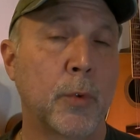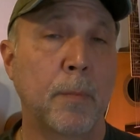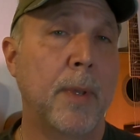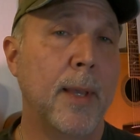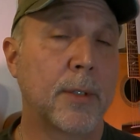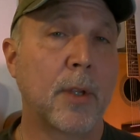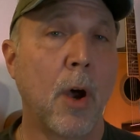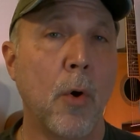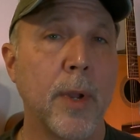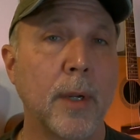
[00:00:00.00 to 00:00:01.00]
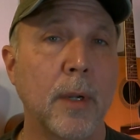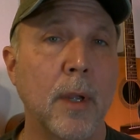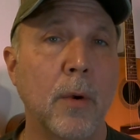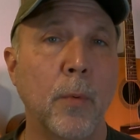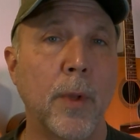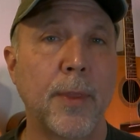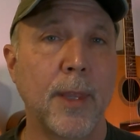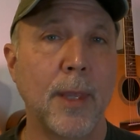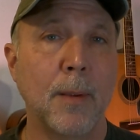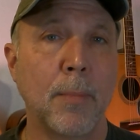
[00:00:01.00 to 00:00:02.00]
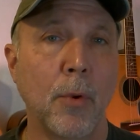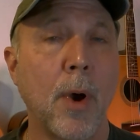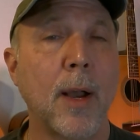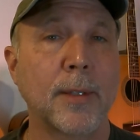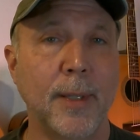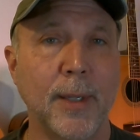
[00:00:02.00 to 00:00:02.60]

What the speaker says: This would be us towing with the Blue Ox